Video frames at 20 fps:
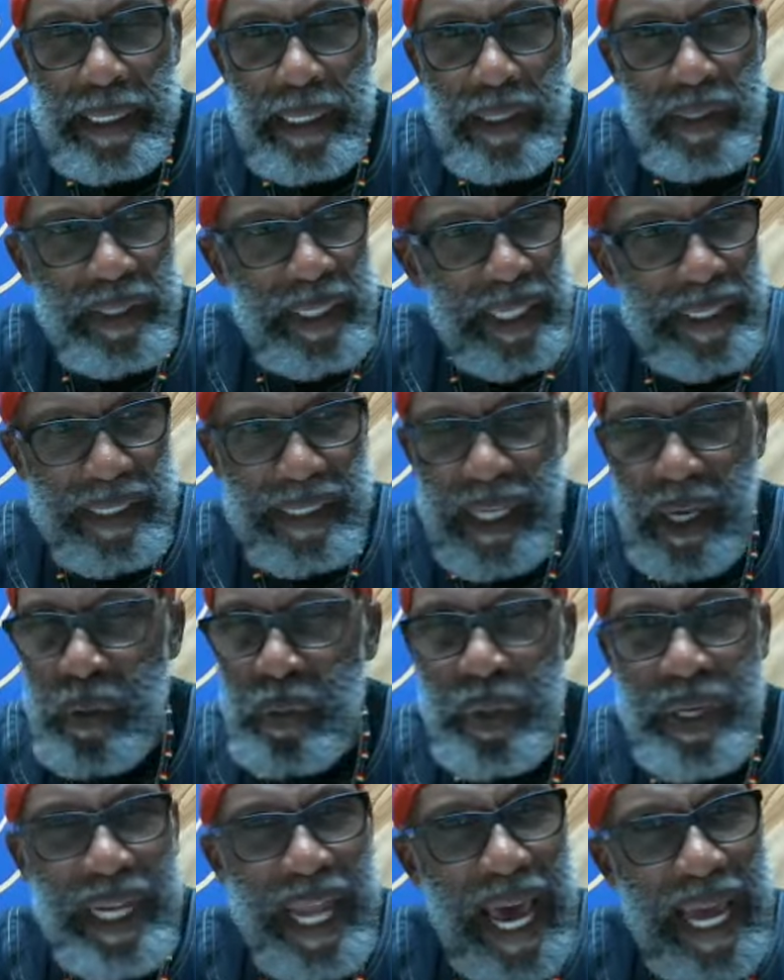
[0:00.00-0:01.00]
Because they said,
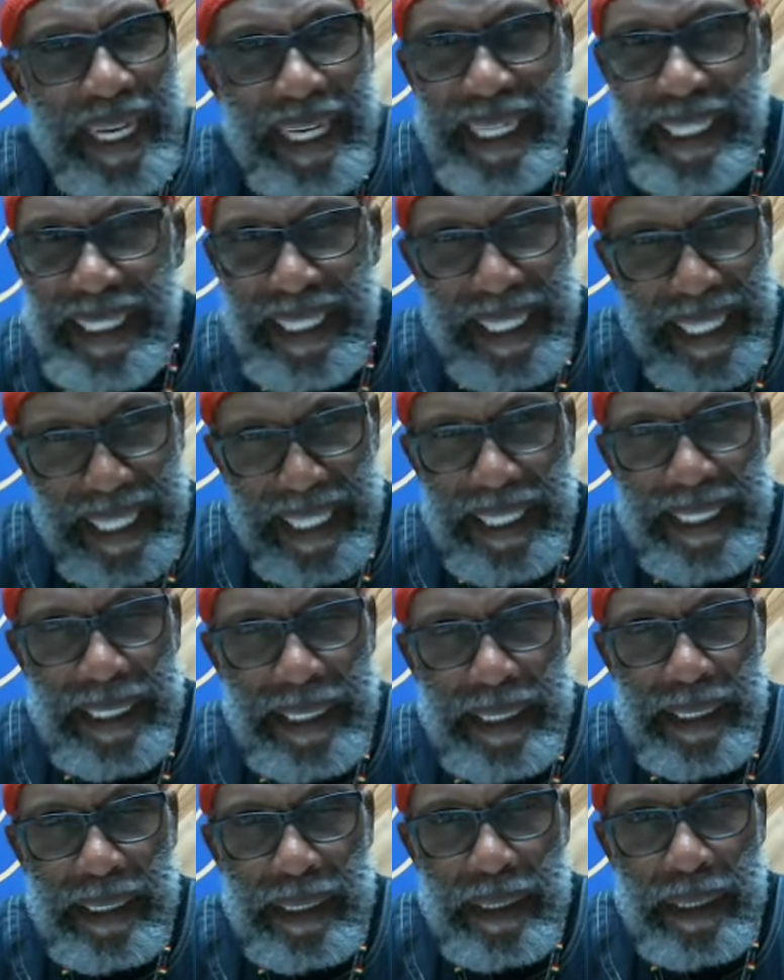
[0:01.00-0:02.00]
we not into
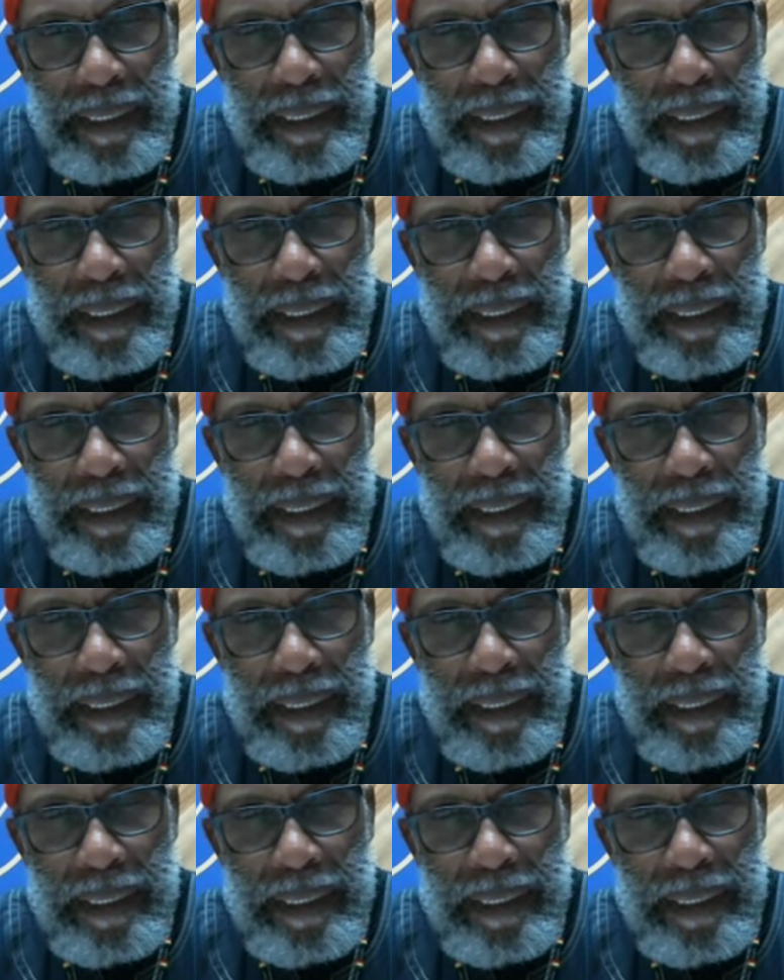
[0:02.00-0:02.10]
this.